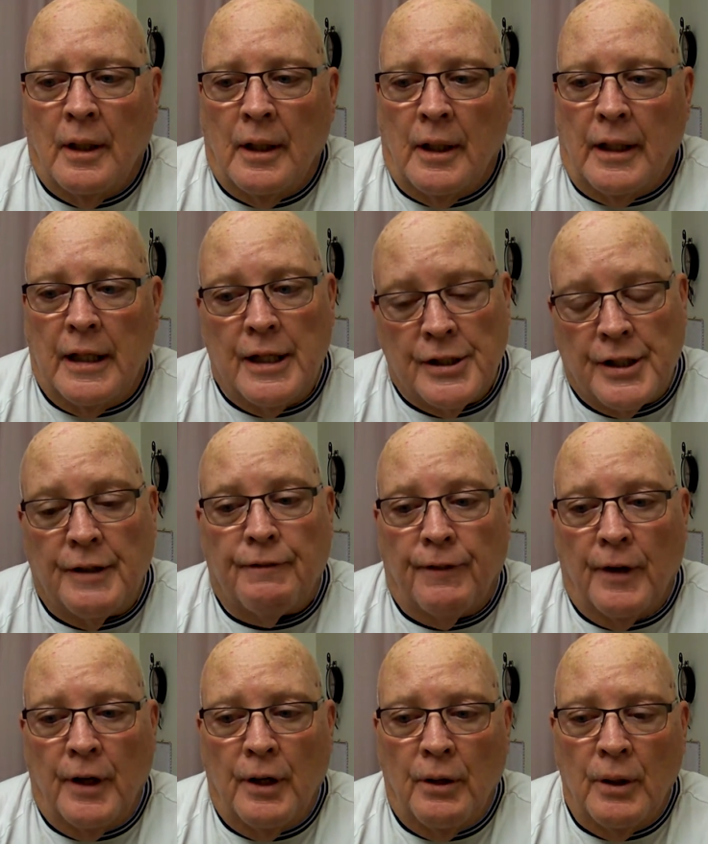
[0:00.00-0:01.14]
Easy
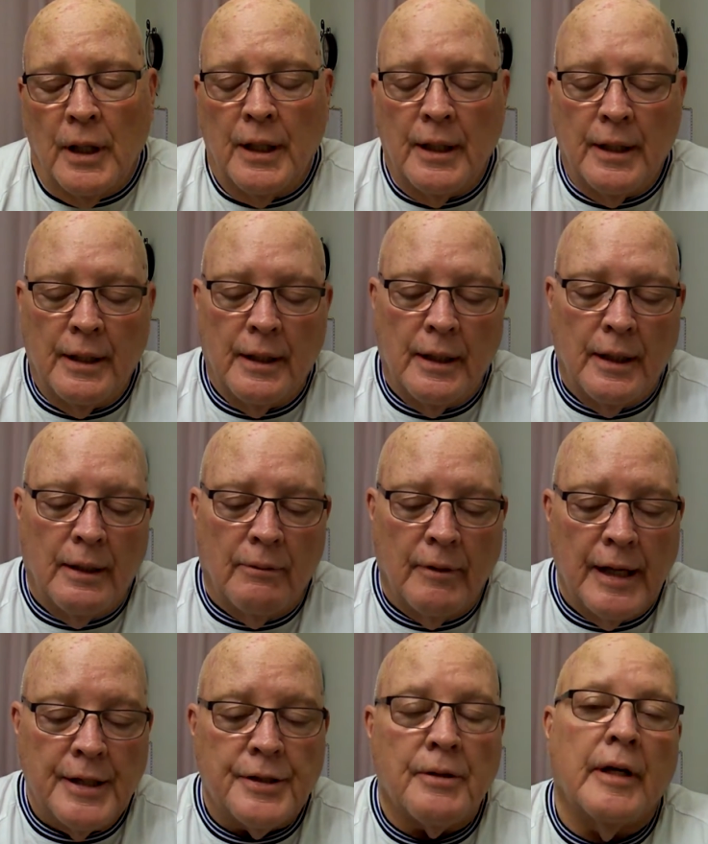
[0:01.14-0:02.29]
Flow
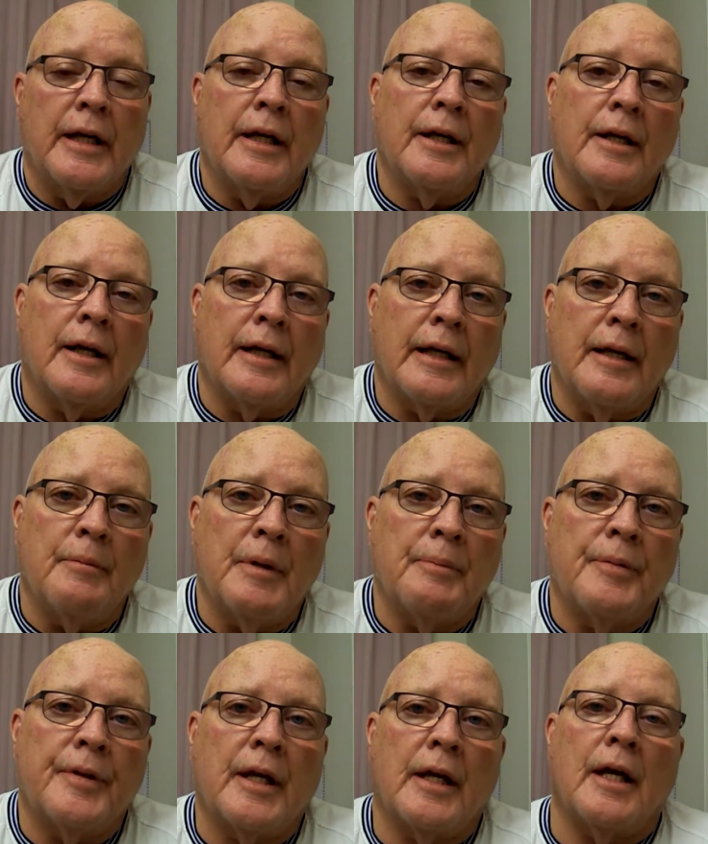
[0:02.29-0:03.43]
razor head. I came up
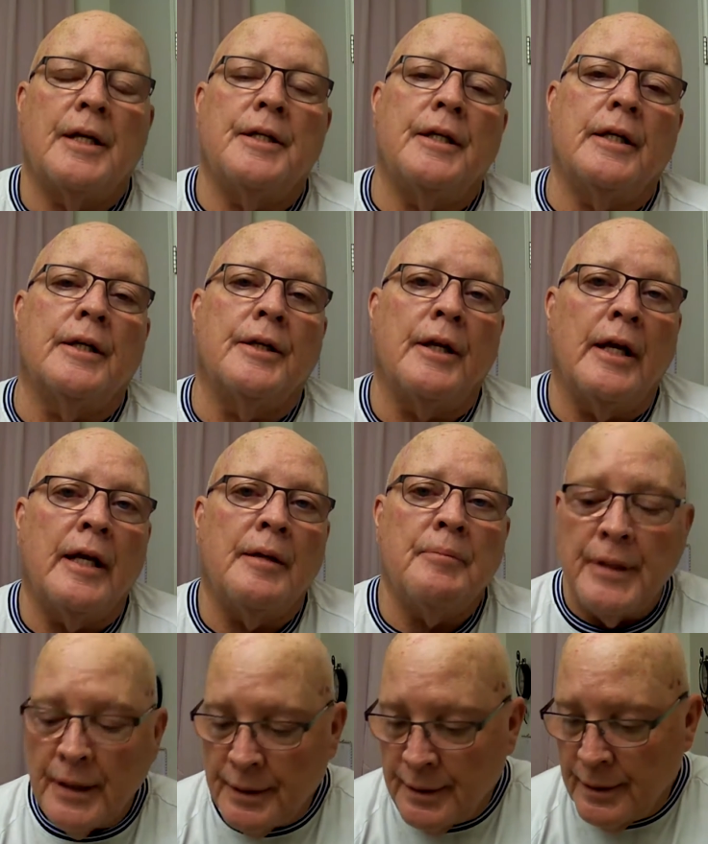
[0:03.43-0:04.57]
with that idea and named
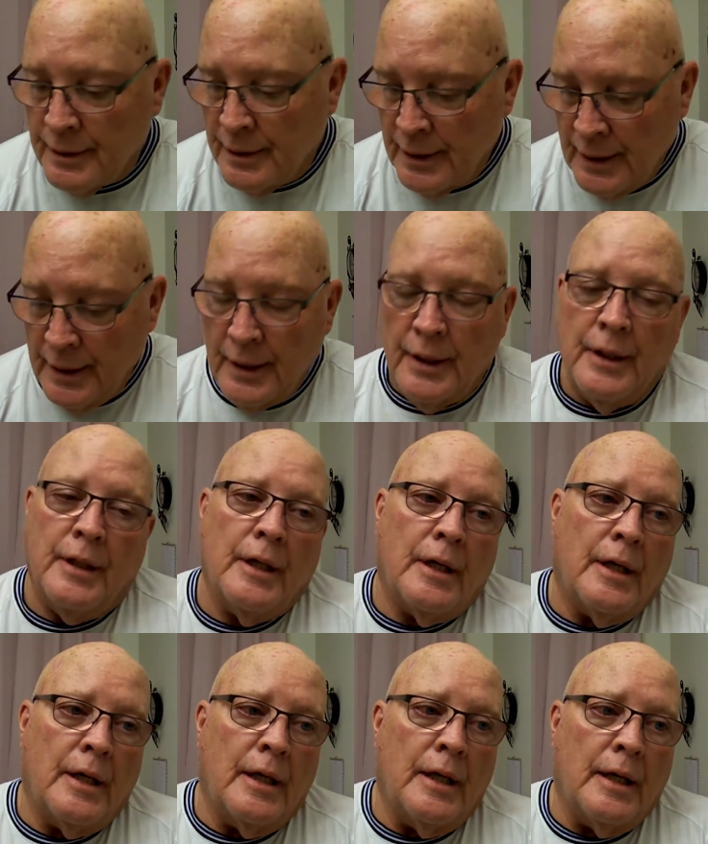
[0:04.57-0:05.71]
it.
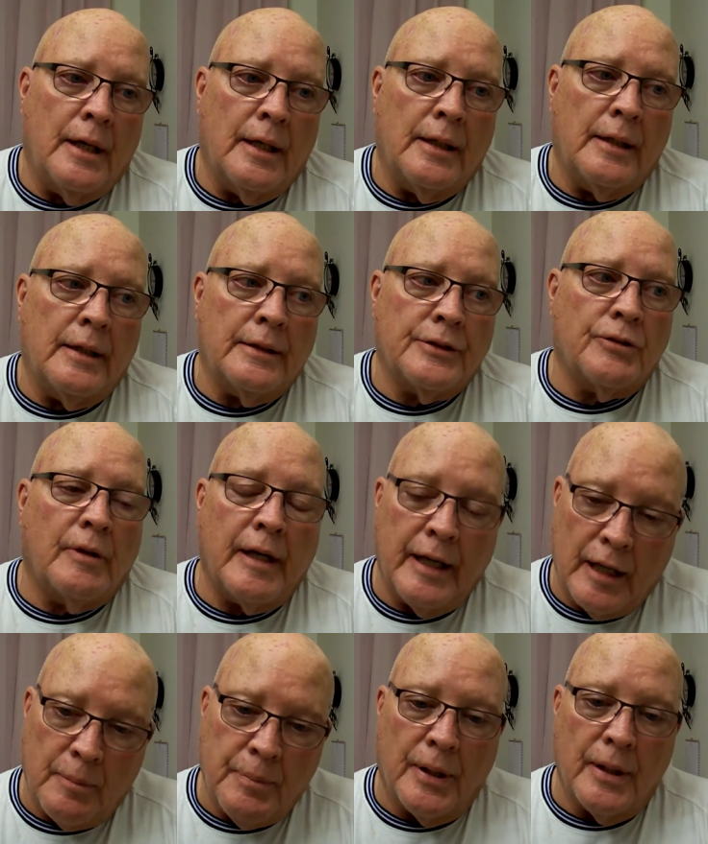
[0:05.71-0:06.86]
So I had
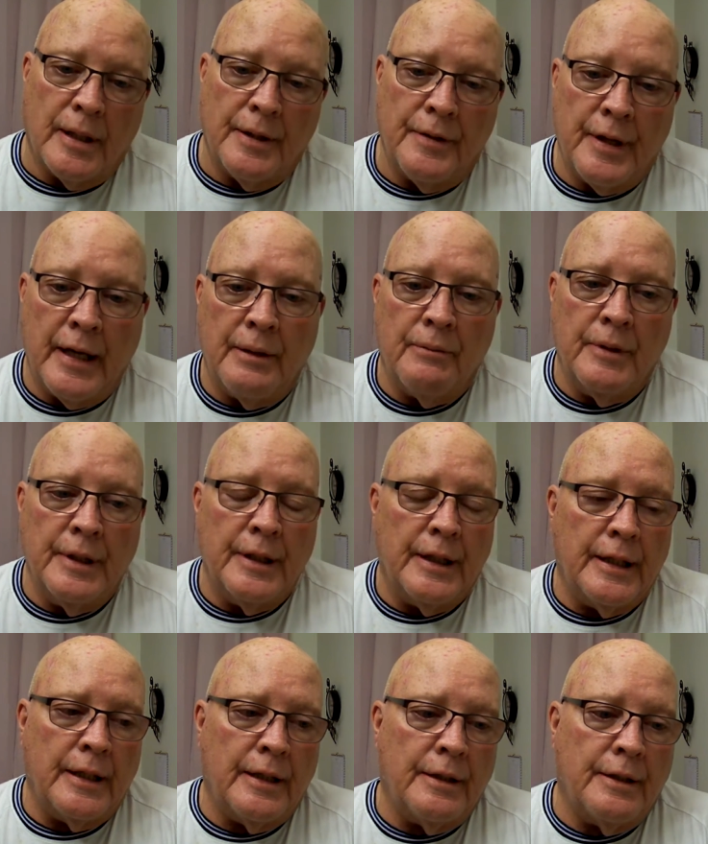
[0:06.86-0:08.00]
a part in that one,
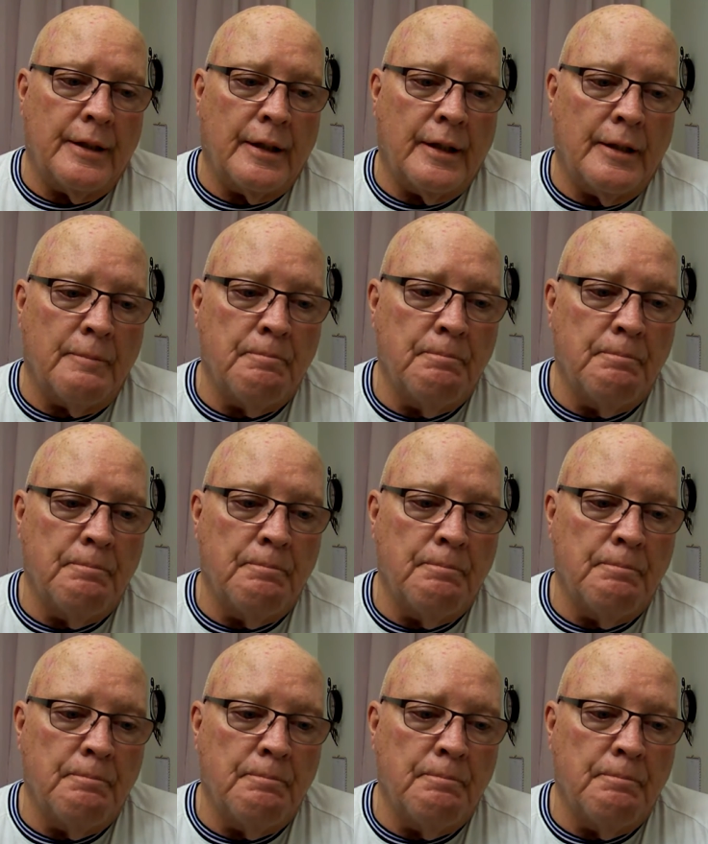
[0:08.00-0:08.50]
and I